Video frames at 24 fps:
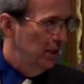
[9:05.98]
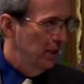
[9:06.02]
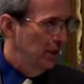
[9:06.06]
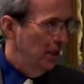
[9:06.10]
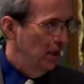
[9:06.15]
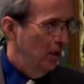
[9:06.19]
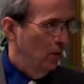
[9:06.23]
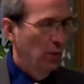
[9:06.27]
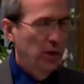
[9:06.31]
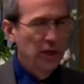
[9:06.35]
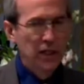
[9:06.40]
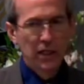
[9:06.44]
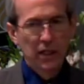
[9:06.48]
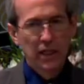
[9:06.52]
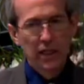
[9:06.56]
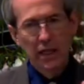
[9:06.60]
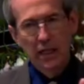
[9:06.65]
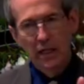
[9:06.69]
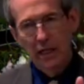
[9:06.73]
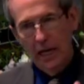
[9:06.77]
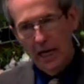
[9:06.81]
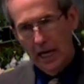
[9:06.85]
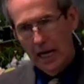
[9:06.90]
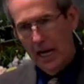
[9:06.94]
We could eat
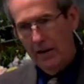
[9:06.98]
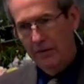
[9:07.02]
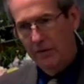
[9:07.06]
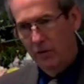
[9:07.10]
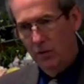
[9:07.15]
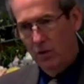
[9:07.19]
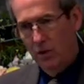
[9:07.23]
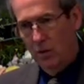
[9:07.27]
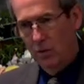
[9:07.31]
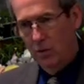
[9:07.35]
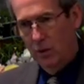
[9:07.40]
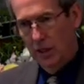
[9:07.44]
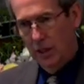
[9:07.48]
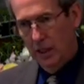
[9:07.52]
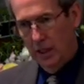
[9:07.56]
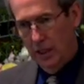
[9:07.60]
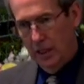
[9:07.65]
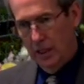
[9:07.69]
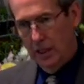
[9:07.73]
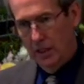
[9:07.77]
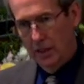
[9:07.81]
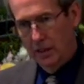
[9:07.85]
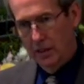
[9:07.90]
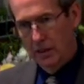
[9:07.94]
half of what we
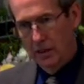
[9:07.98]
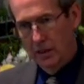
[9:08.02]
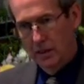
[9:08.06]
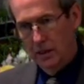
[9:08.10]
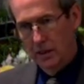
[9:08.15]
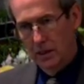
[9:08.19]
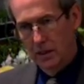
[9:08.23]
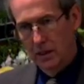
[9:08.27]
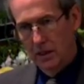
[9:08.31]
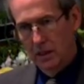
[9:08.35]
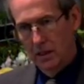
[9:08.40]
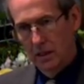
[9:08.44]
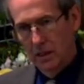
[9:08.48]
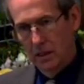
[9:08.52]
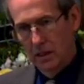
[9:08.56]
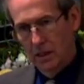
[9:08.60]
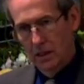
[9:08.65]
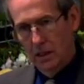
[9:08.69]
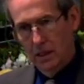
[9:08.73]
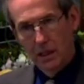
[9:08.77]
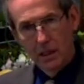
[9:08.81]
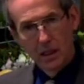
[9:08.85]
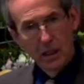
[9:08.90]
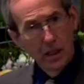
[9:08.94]
eat,
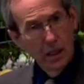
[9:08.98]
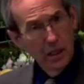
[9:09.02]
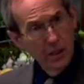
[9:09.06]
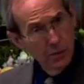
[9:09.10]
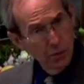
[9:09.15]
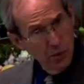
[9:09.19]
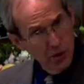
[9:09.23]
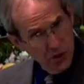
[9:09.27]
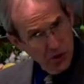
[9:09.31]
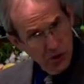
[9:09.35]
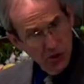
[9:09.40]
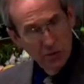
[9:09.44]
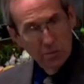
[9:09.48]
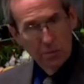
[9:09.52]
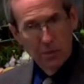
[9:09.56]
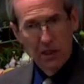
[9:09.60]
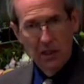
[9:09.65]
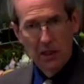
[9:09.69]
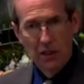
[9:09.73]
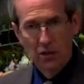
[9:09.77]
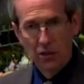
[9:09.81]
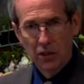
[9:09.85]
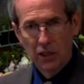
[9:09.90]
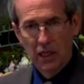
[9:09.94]
and we should be
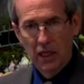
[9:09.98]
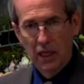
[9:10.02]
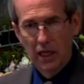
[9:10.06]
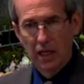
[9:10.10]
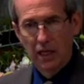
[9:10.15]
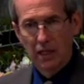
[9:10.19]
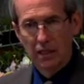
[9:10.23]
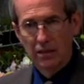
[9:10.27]
okay.